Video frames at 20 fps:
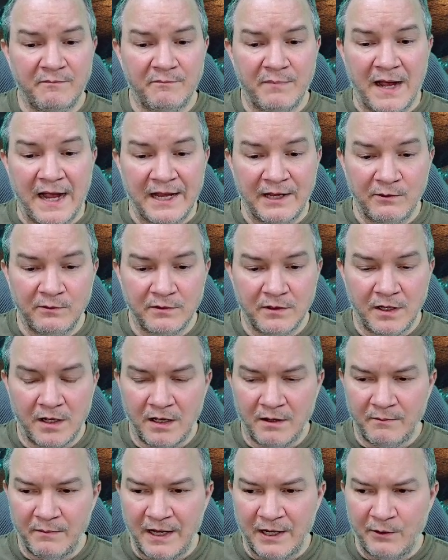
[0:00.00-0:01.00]

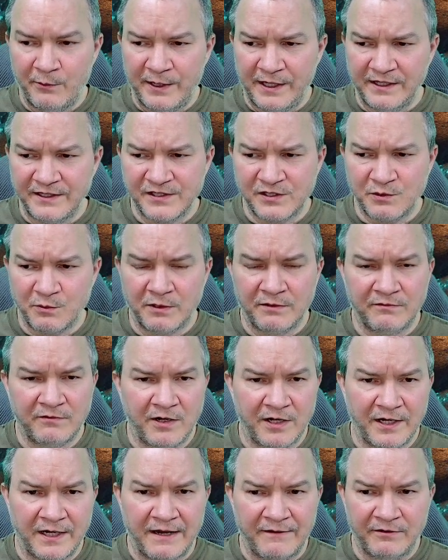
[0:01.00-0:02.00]
bi-weekly, so we're
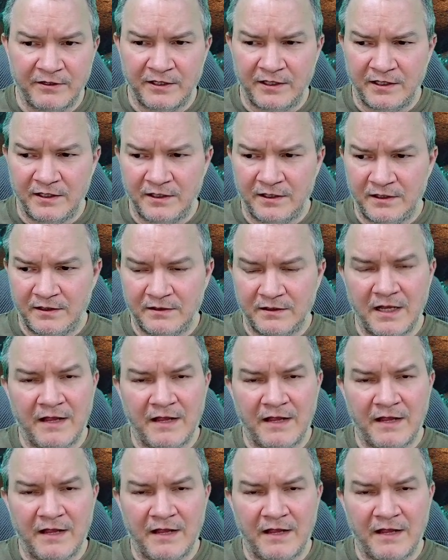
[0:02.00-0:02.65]
running every